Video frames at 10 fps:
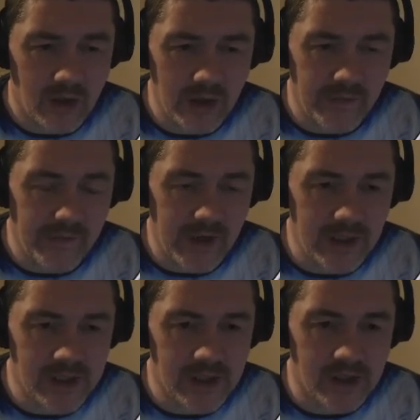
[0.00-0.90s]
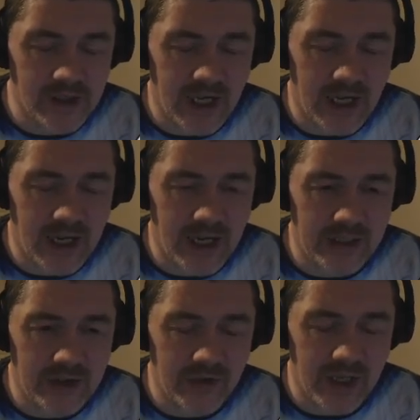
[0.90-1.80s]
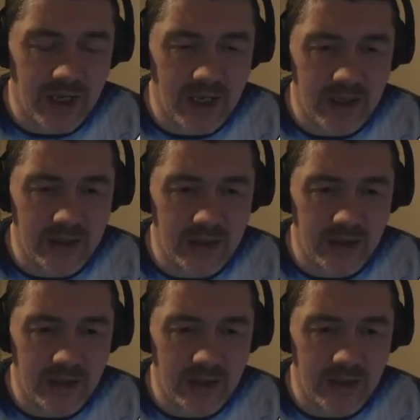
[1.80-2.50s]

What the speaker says: On the Furnaceers, I actually had